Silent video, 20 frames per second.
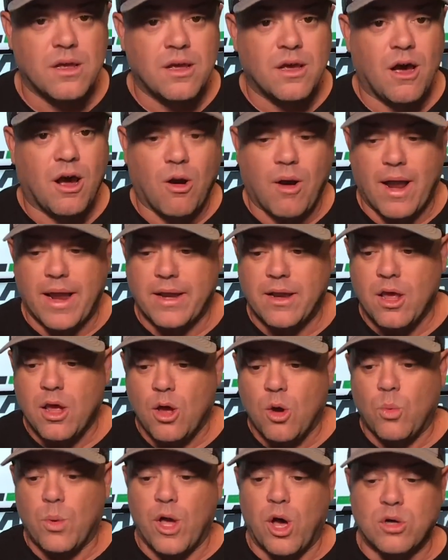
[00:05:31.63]
All right?
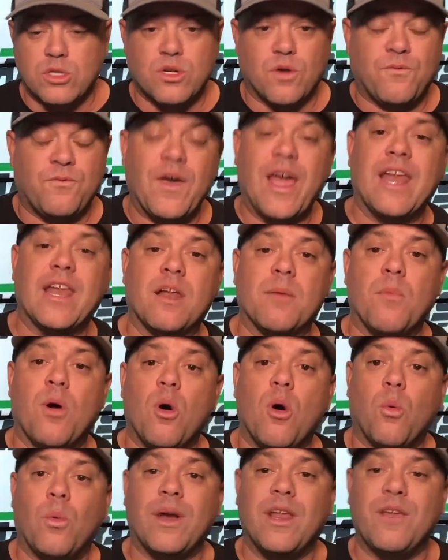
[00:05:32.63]
We also faded him
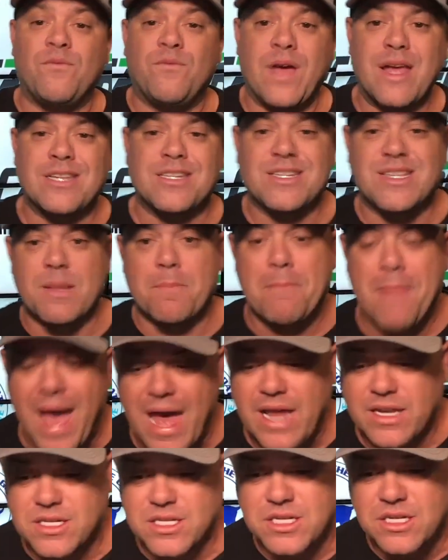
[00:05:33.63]
when he faced the
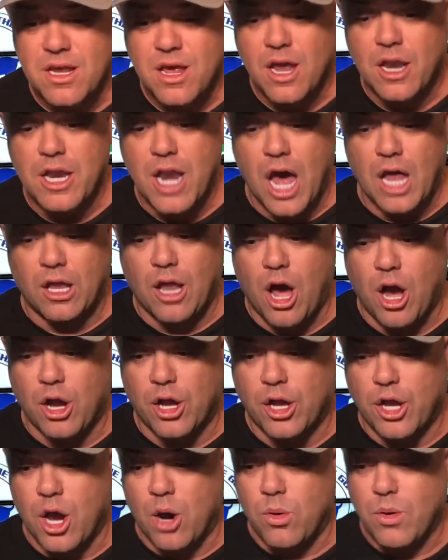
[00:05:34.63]
Mets not long
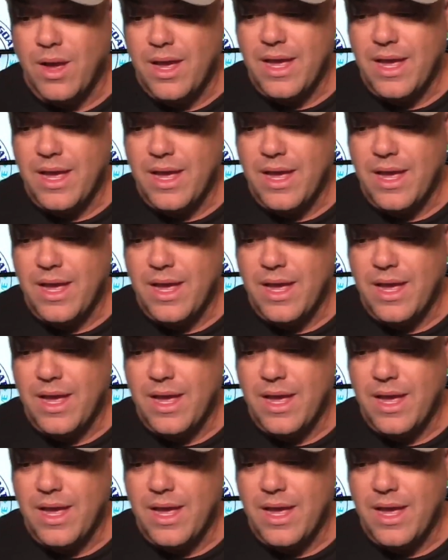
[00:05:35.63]
ago.